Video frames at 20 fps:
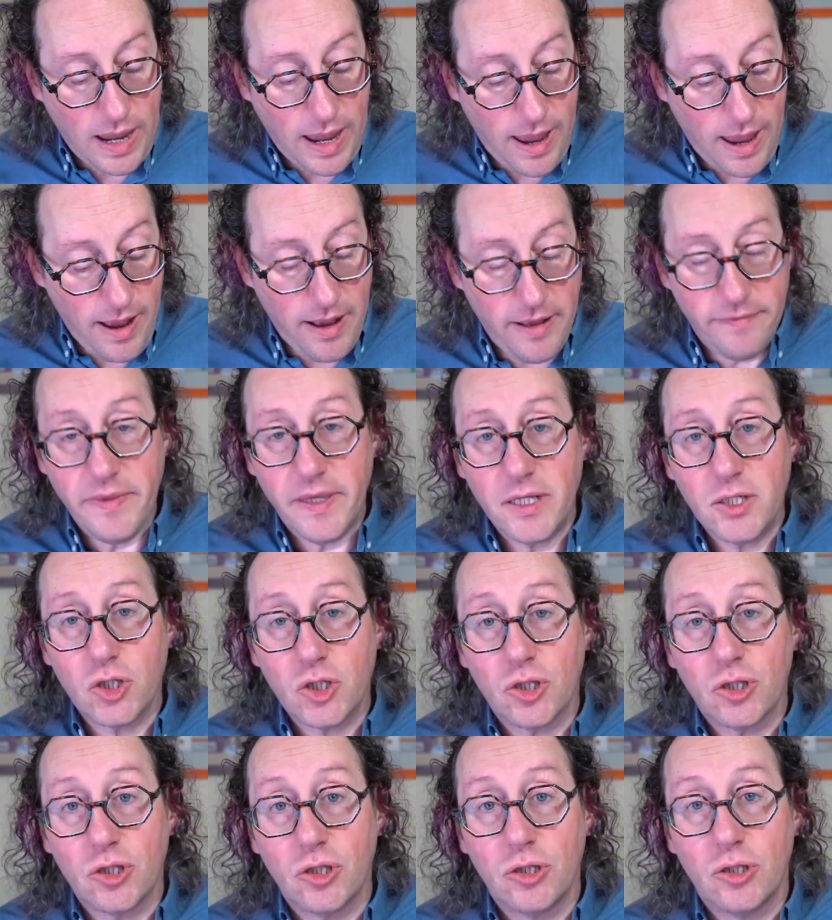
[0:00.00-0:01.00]
And they
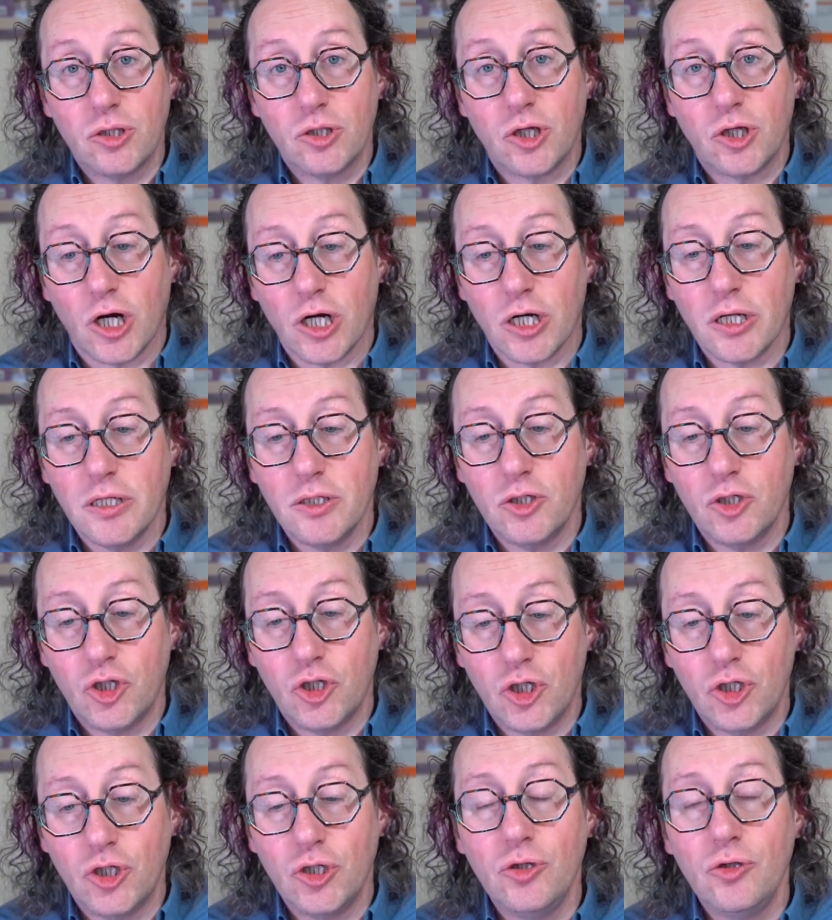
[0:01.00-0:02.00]
started
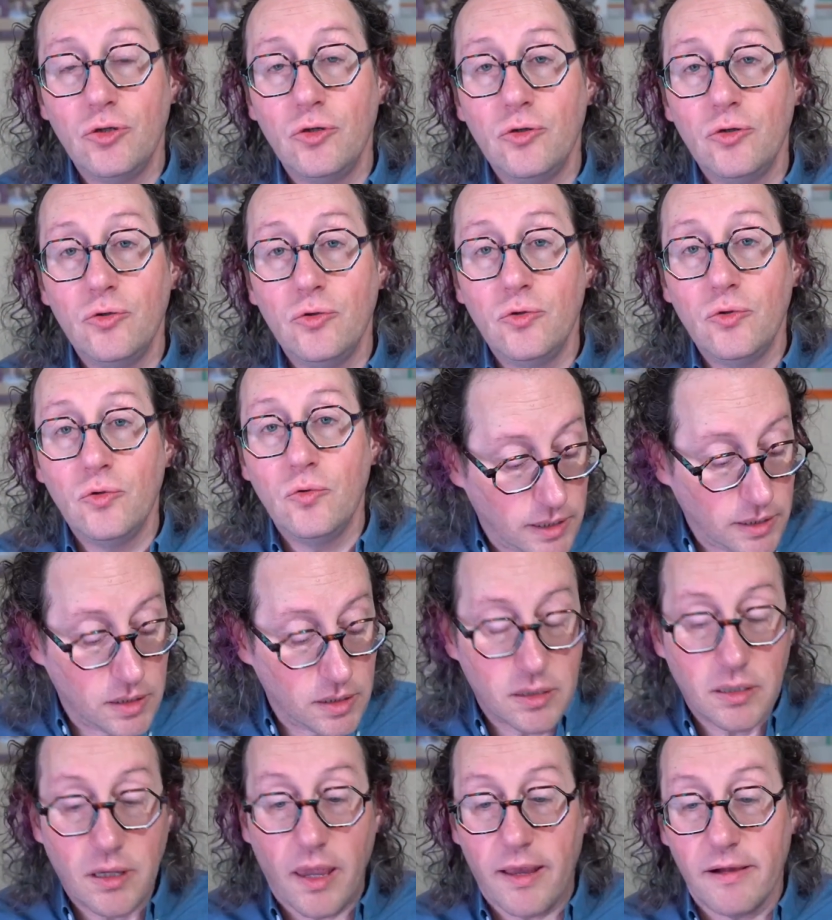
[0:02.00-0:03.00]
to
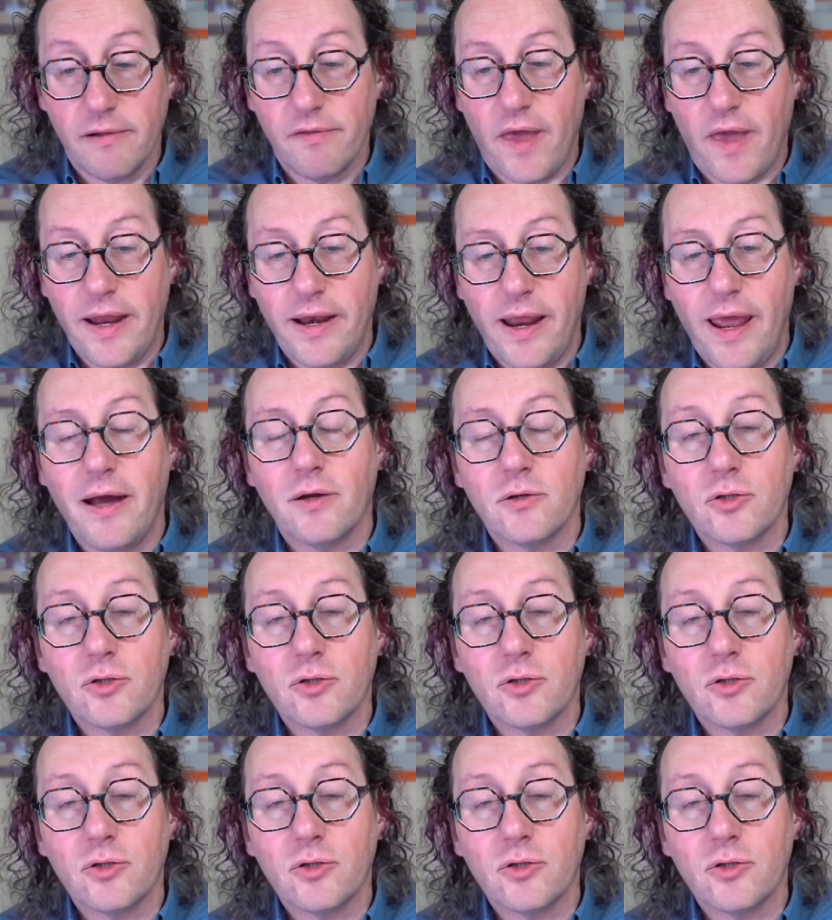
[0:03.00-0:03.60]
scale that out.